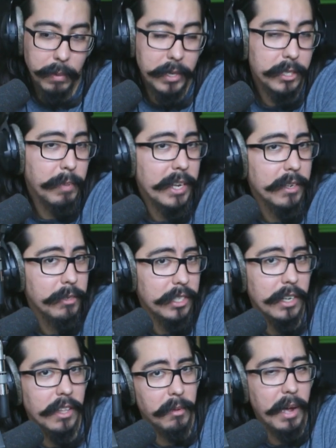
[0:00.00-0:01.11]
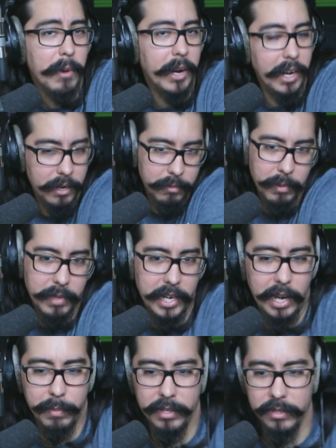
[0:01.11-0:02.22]
Maybe you send a little my way. Maybe that
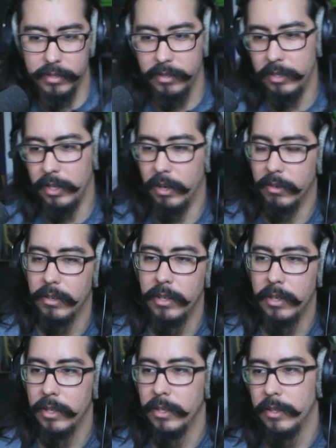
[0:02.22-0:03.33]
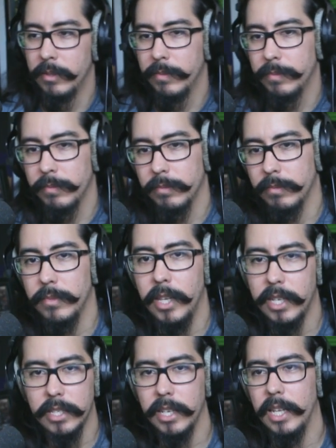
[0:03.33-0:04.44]
happens, you know?
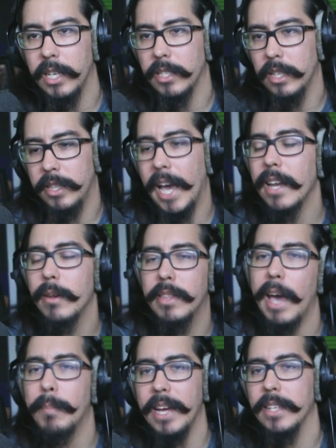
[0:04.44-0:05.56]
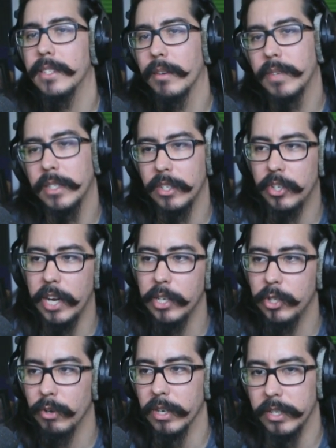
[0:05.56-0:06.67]
That by itself doesn't
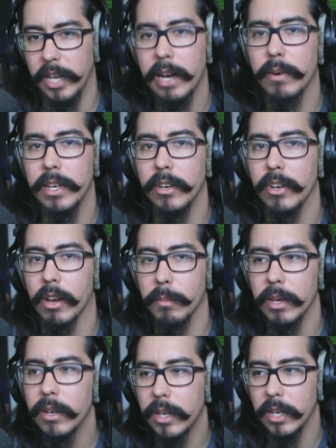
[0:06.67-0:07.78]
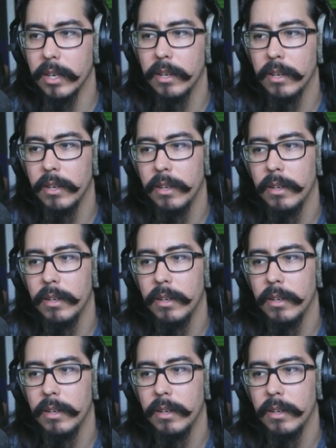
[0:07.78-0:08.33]
change your integrity on your community.